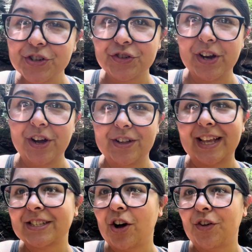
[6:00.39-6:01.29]
trail
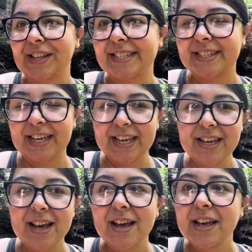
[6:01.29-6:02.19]
that's called the
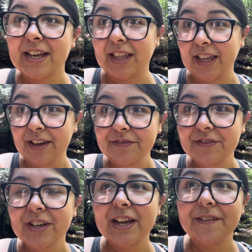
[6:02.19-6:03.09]
Sea Creek
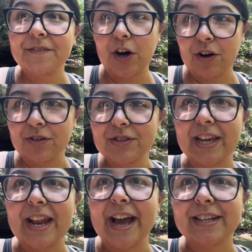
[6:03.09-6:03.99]
Falls and
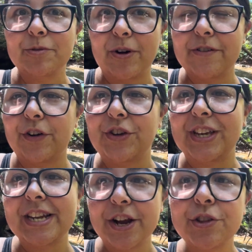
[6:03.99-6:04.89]
it has a waterfall. You
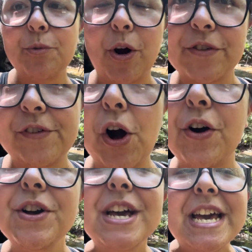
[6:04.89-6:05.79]
can hear the
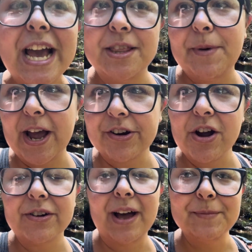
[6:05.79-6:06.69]
waterfall in the
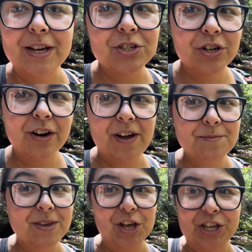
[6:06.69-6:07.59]
background. I'm not sure if I'm
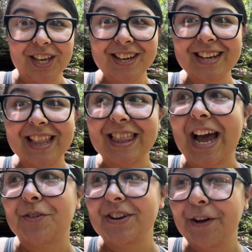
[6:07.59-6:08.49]
yelling
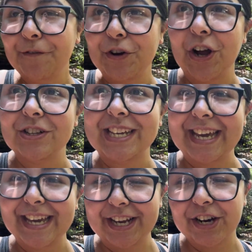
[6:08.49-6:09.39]
loud enough for y'all to
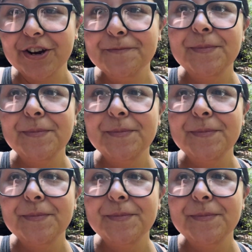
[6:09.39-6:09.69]
hear.